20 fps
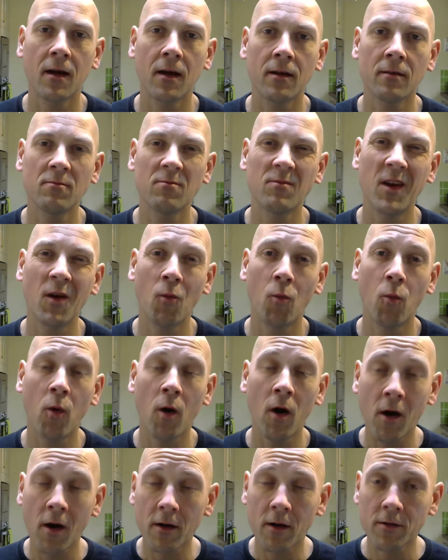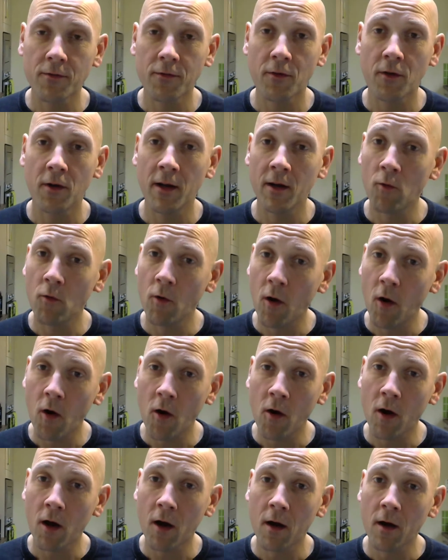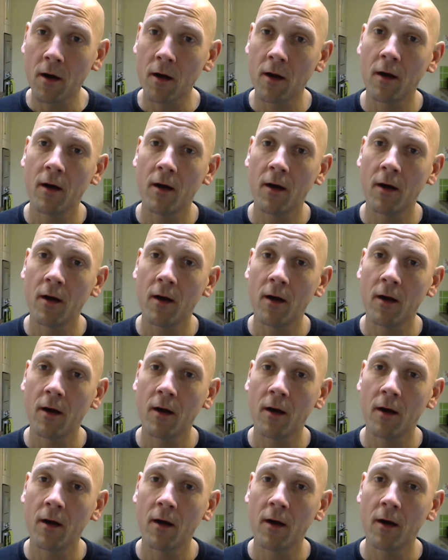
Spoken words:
it worked for a little longer